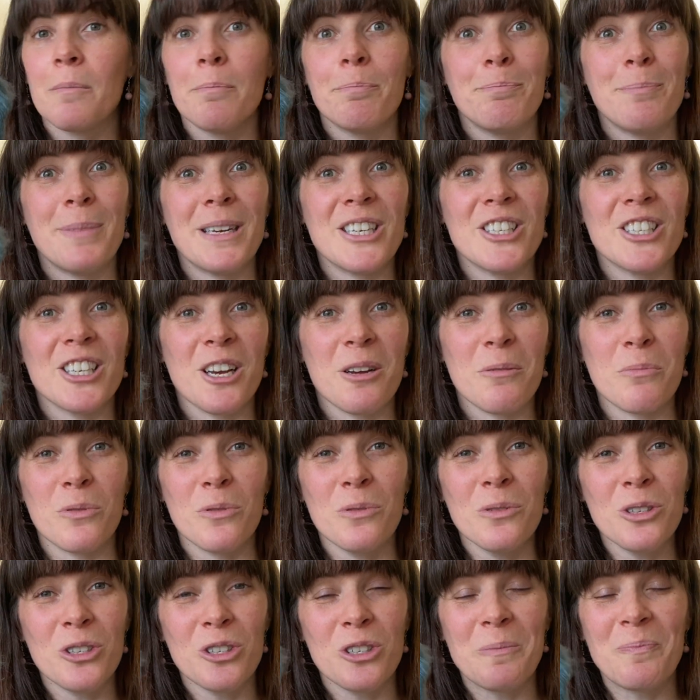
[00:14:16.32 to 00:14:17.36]
Biche et
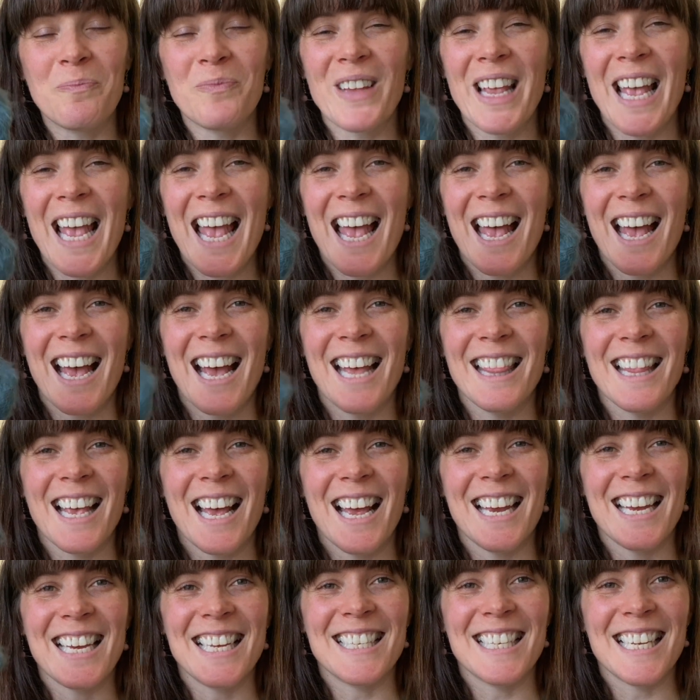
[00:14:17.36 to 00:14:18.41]
Bouche, and
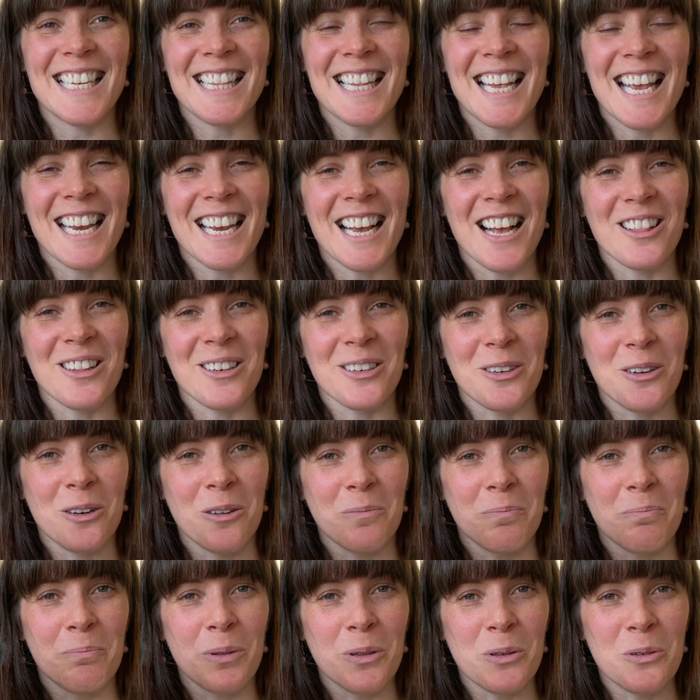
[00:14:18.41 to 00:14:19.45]
that is in their colour
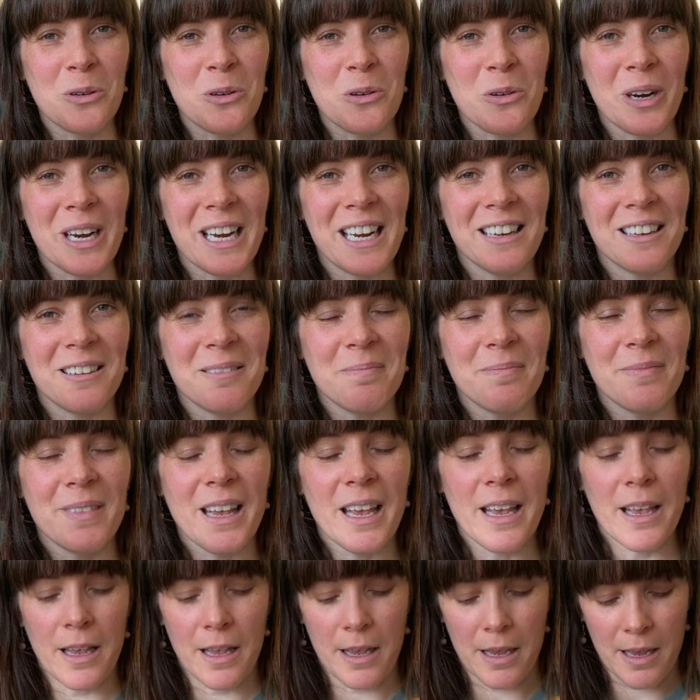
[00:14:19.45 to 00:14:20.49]
called Blue Green.
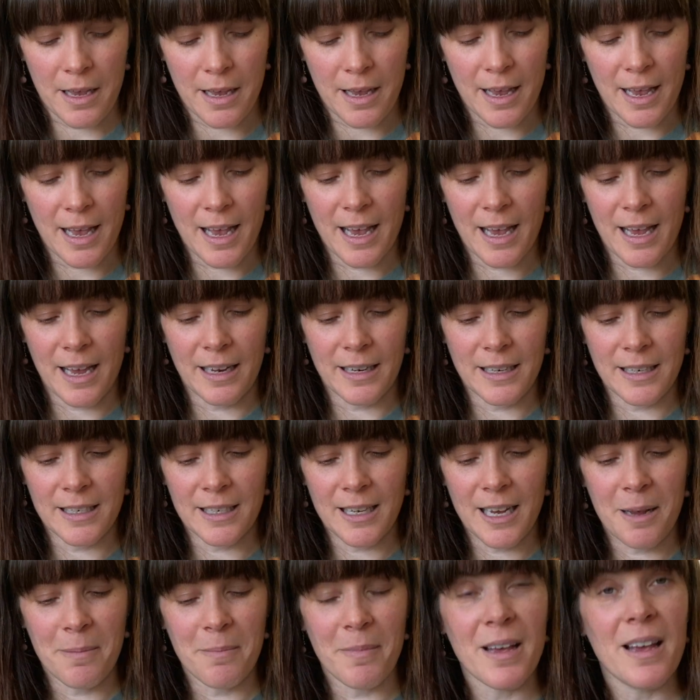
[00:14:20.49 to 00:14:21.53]
And
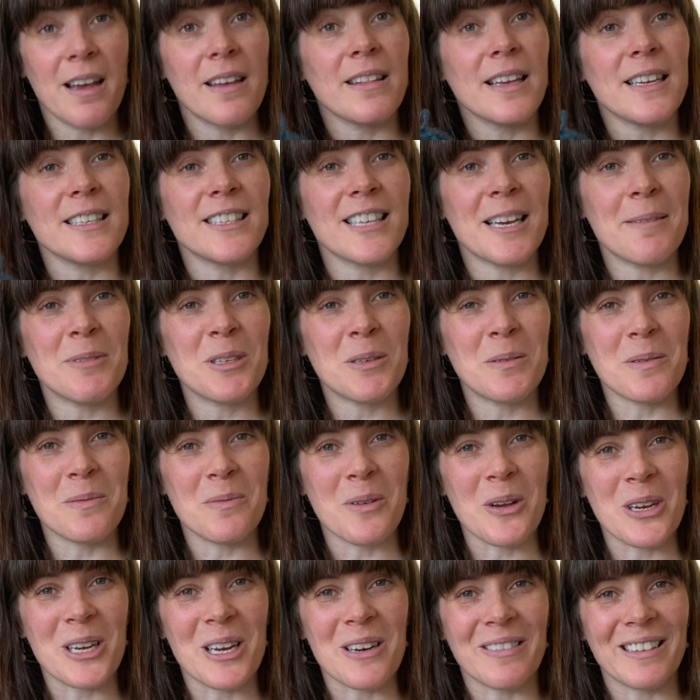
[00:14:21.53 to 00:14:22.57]
they seem to be
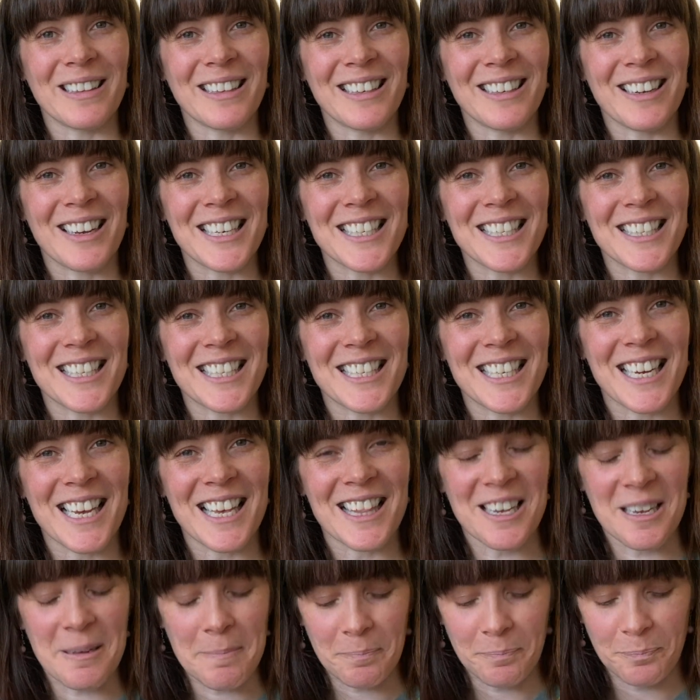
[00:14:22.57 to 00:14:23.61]
working really nicely
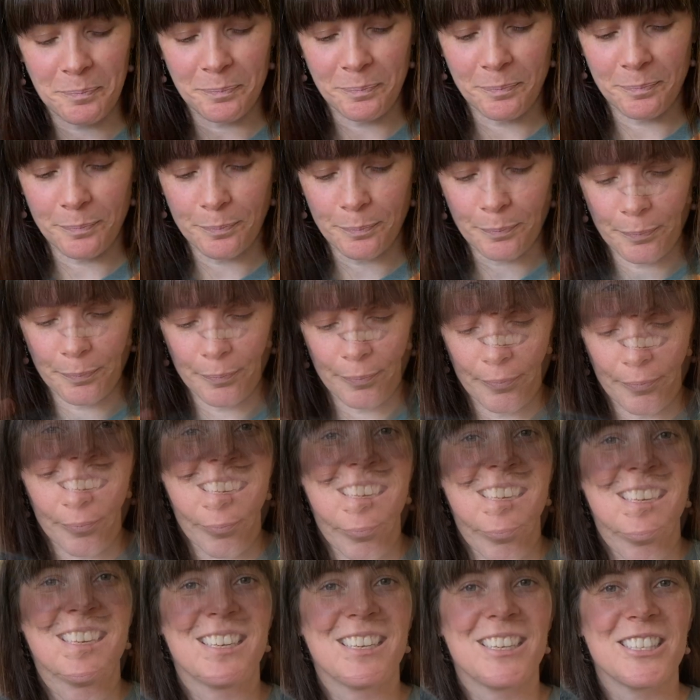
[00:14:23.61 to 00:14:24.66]
together.
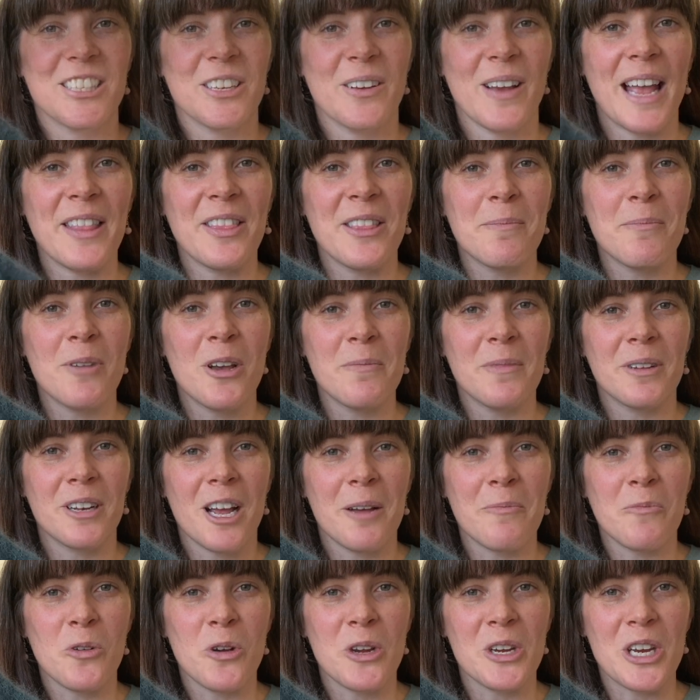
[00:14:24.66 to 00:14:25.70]
So at the moment
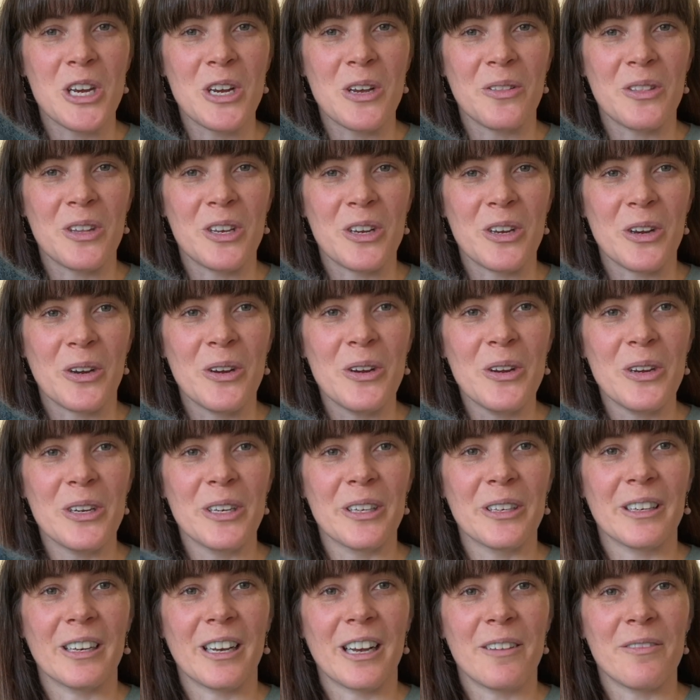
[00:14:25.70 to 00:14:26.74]
I'm working on the
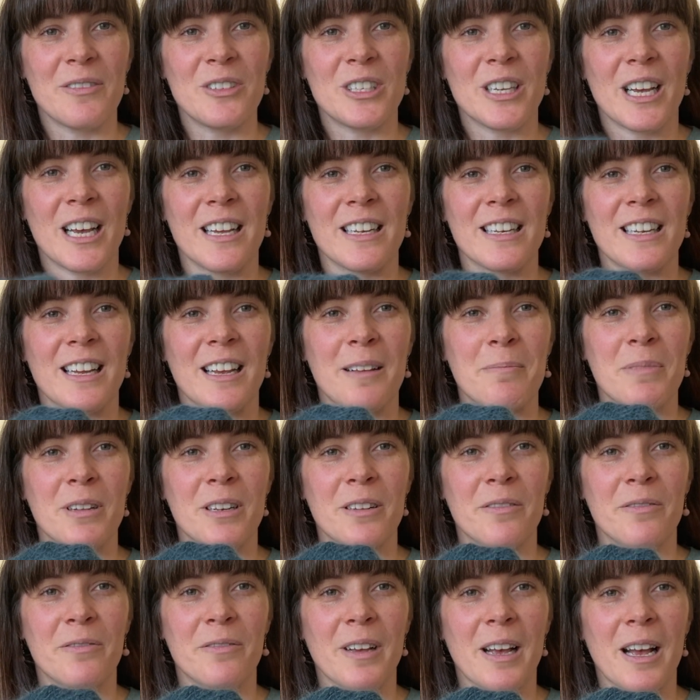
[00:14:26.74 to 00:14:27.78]
yoke. I've done a bit
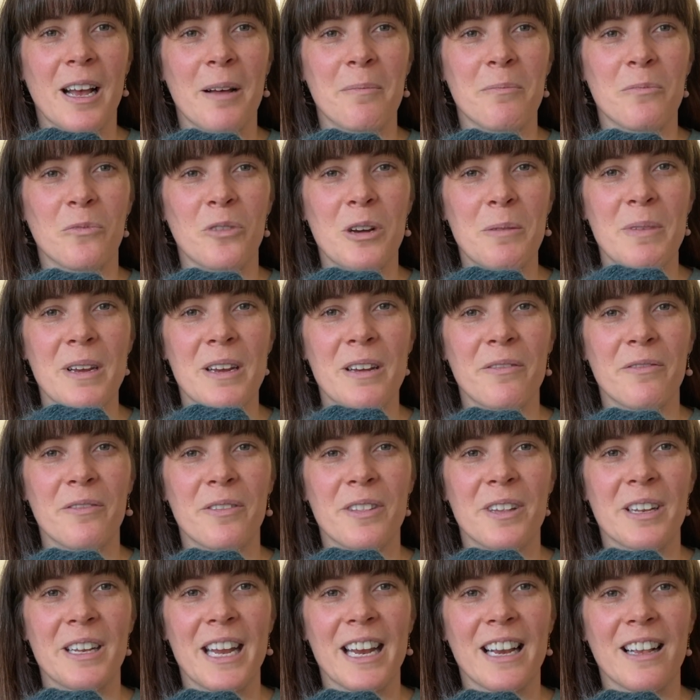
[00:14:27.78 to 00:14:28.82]
of ribbing for
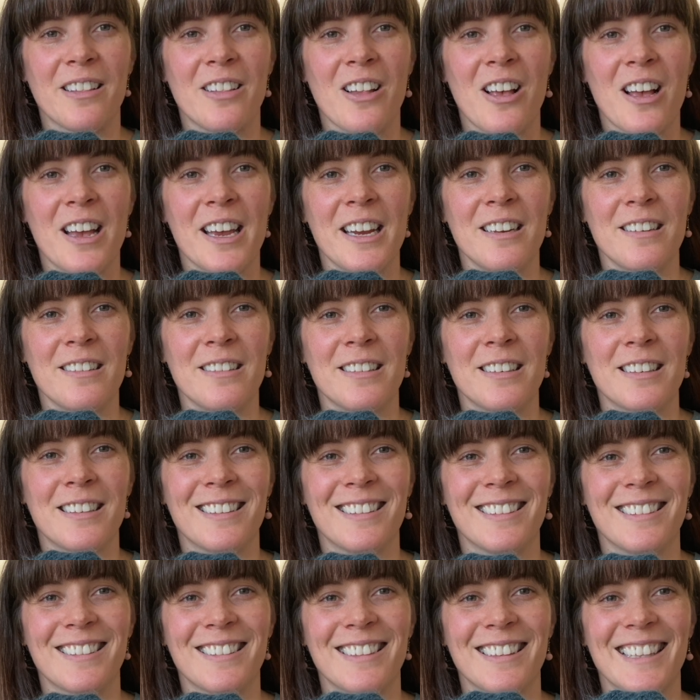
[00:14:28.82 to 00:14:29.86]
the neckline
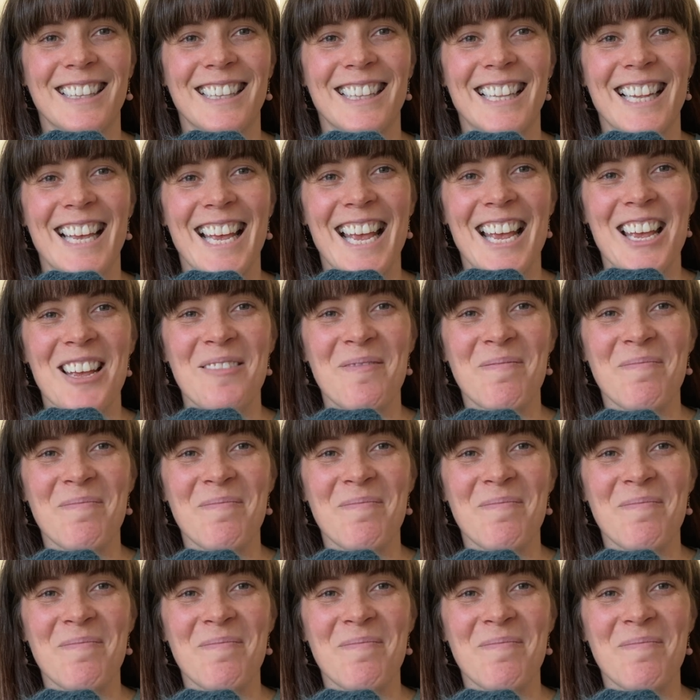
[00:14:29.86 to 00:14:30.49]
there.